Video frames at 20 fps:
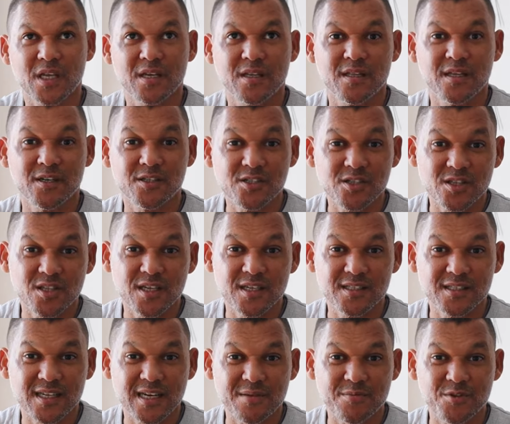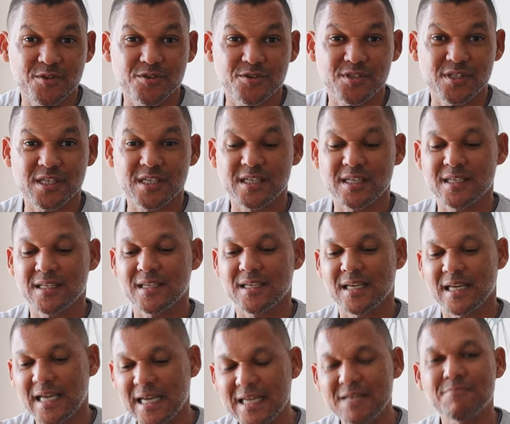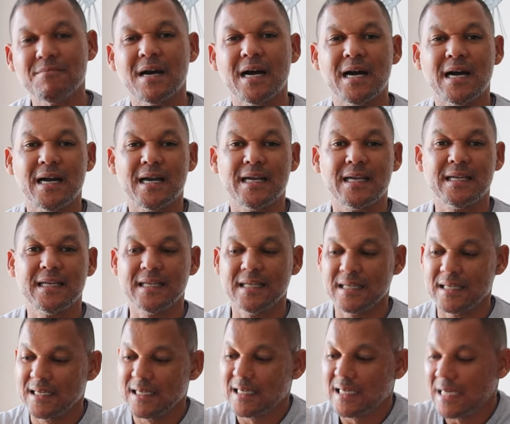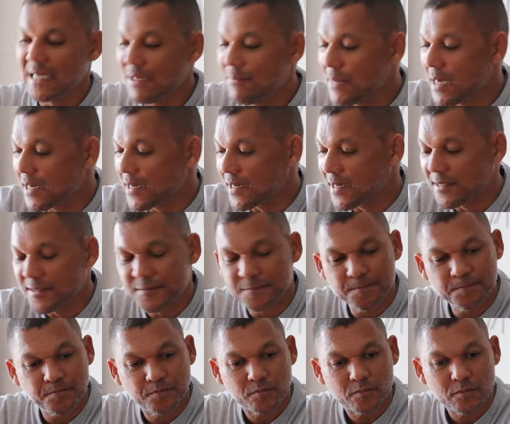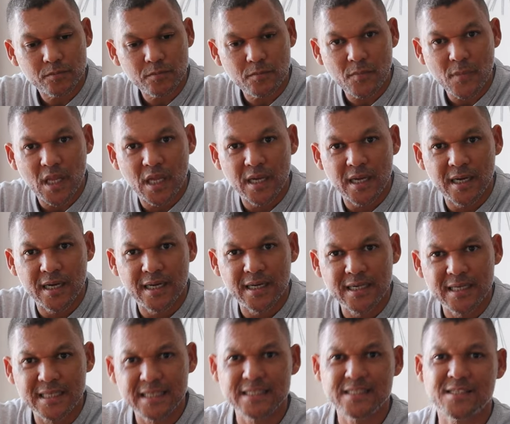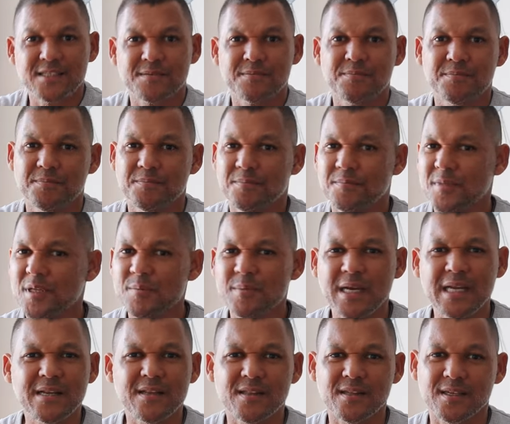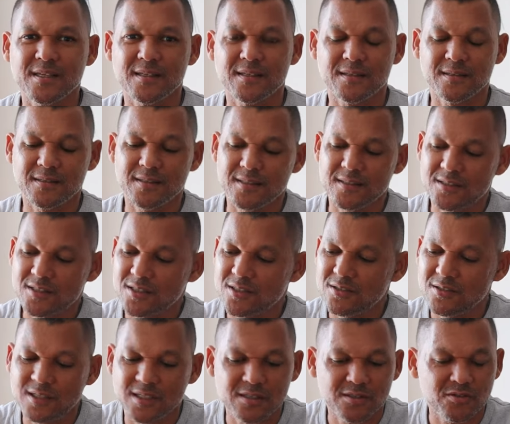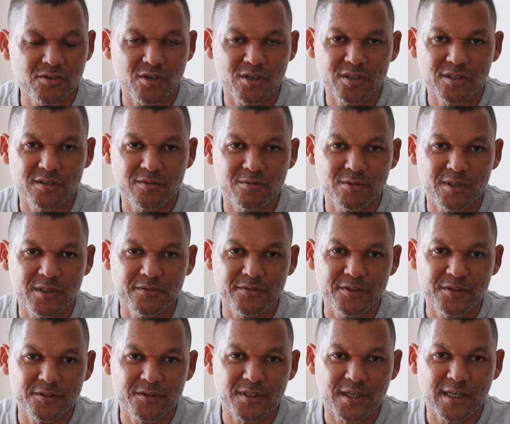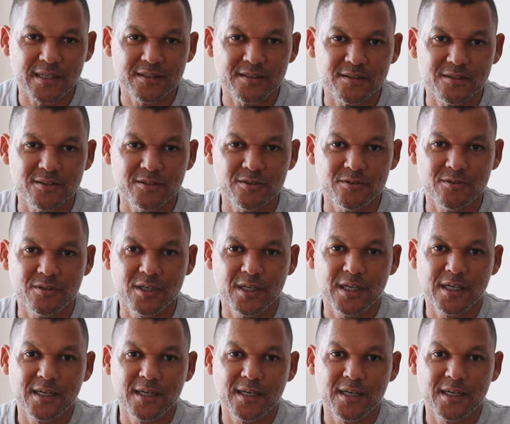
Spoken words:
those are things that I'm using in my run. It's the main thing is just to get started, whatever you're trying to do.